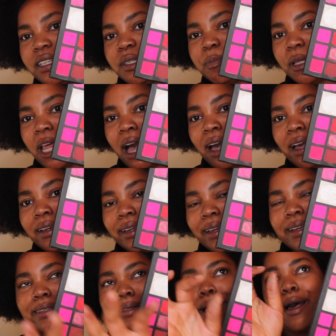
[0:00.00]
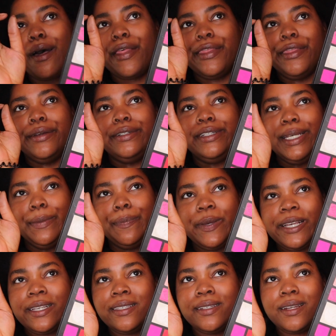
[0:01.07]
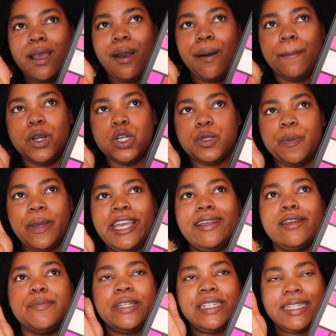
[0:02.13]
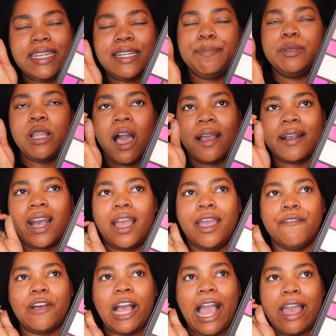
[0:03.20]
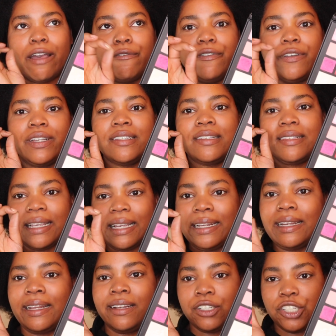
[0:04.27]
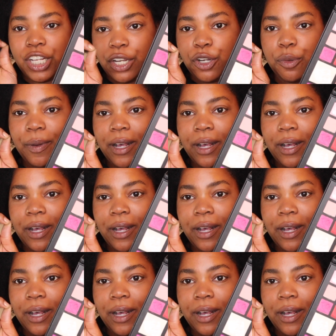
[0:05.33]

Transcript: this black is the deepest, most pigmented black I have ever seen in a shadow